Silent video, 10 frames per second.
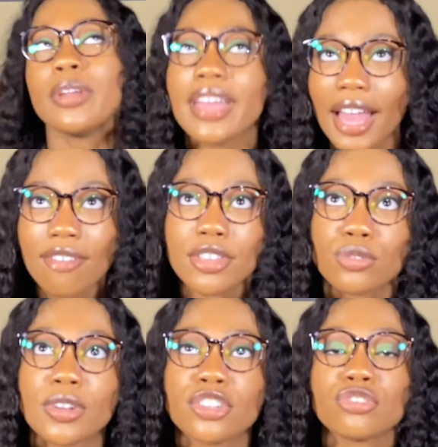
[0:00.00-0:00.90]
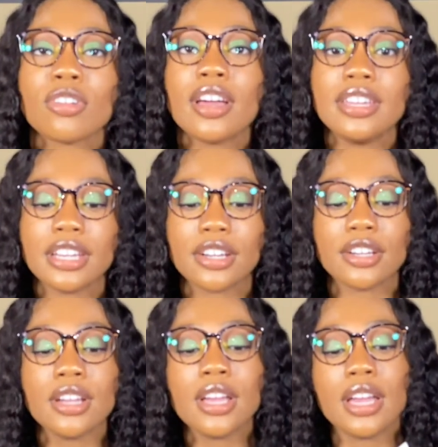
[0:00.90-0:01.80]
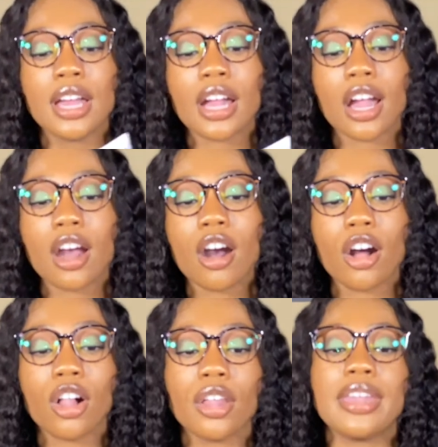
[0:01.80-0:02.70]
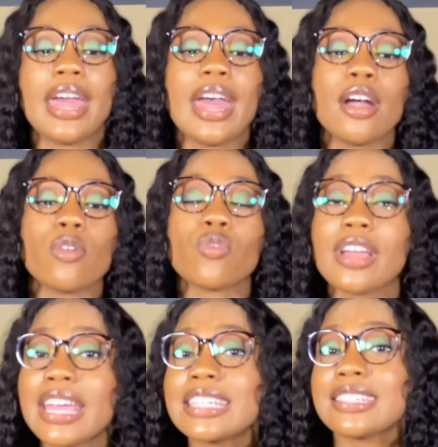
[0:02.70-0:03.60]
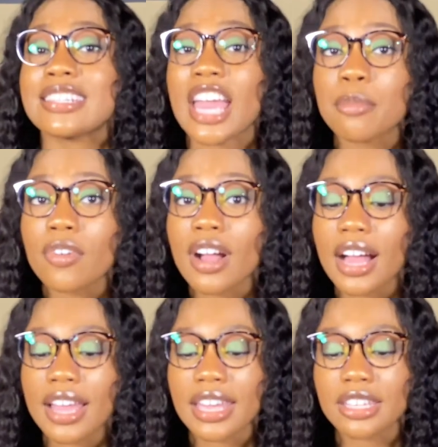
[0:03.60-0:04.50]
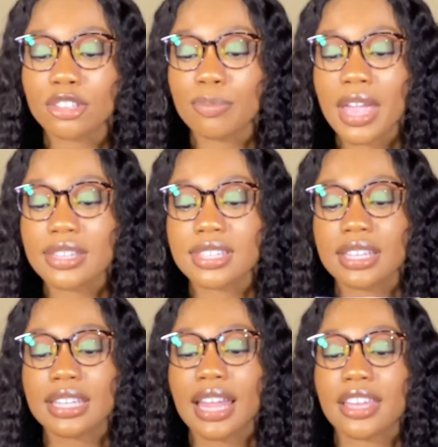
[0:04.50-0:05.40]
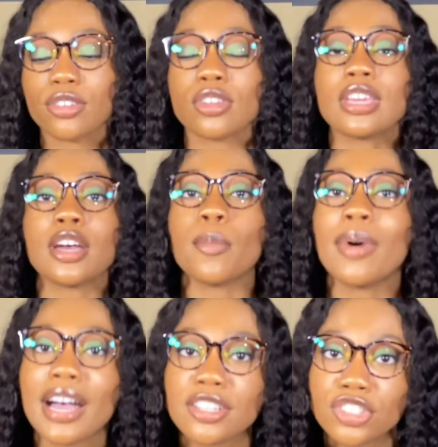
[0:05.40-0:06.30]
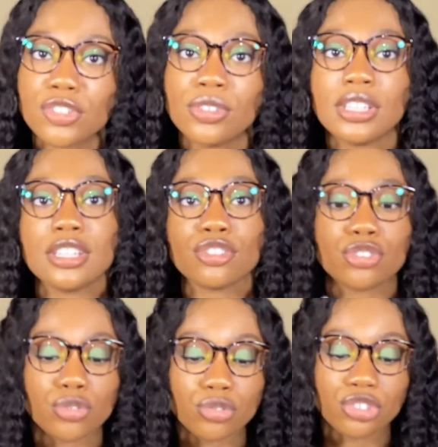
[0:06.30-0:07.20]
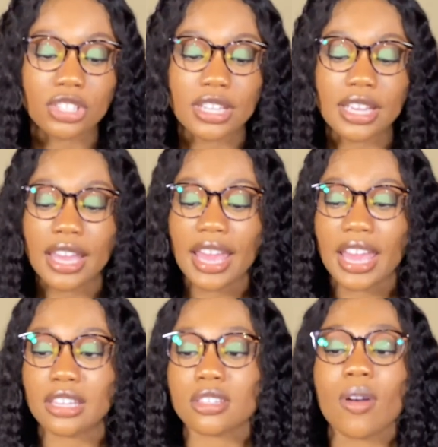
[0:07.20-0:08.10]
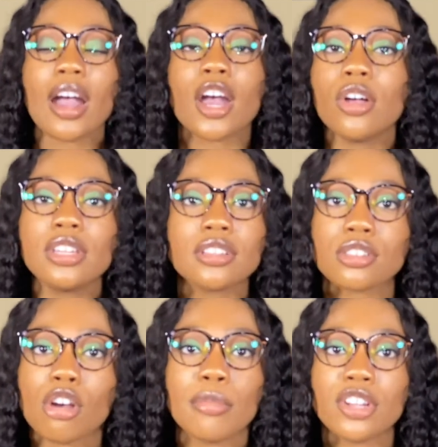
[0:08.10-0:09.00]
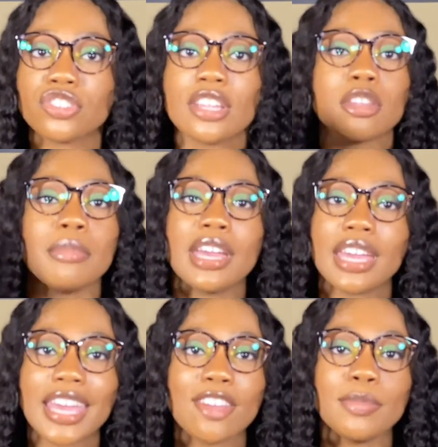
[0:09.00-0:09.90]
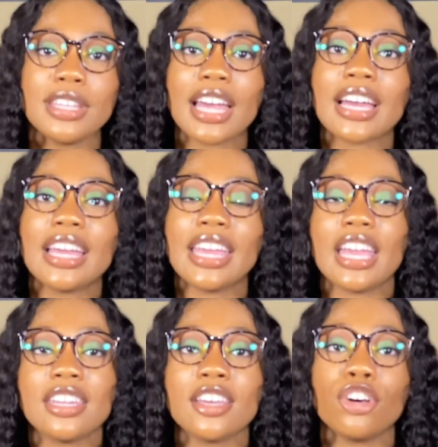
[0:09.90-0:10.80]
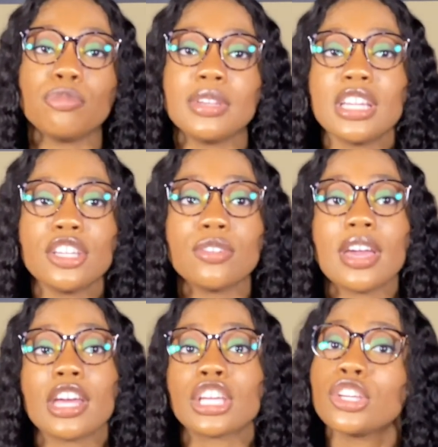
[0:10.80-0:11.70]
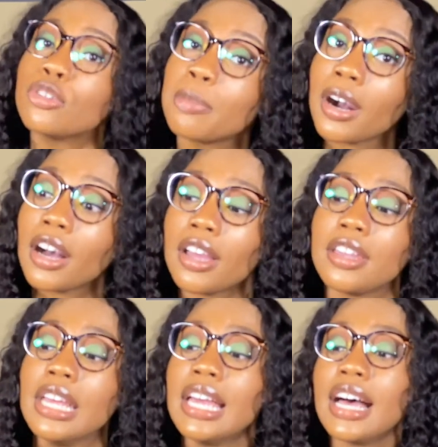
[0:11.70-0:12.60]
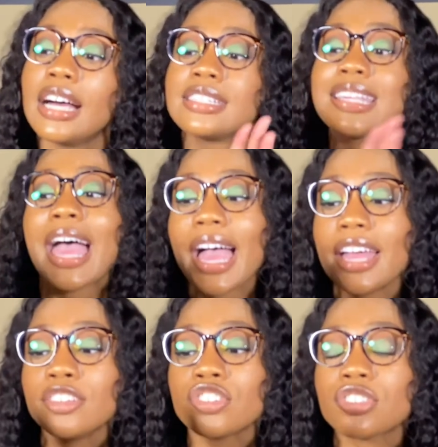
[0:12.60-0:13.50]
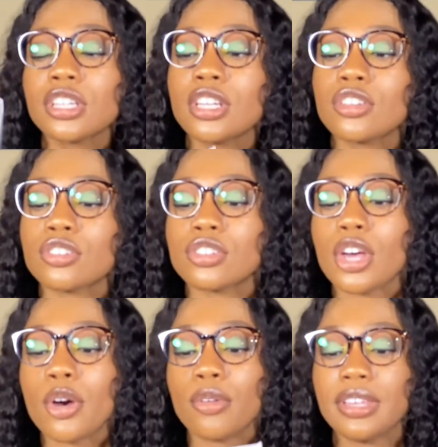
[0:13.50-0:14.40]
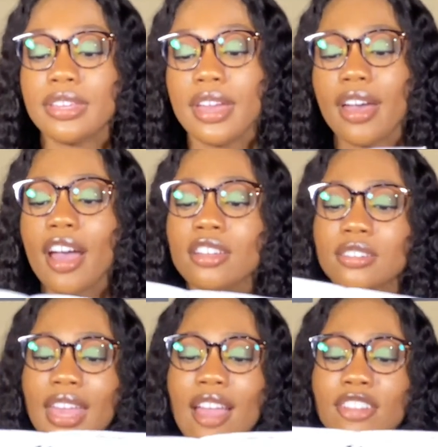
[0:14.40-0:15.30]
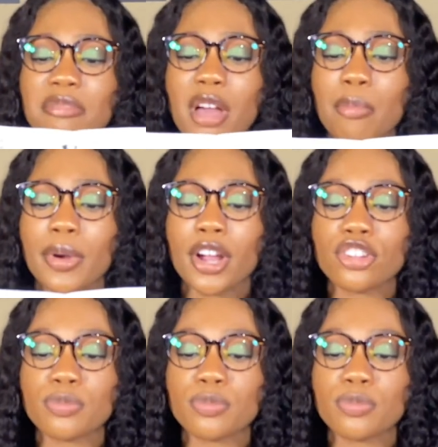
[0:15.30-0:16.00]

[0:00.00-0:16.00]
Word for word: we have this restaurant near called Red Samurai, and it's basically like you can get hibachi, you can get sushi. And so I go there so much that the man gave me like a handheld menu and a coupon attached. So yeah, I just have it in my purse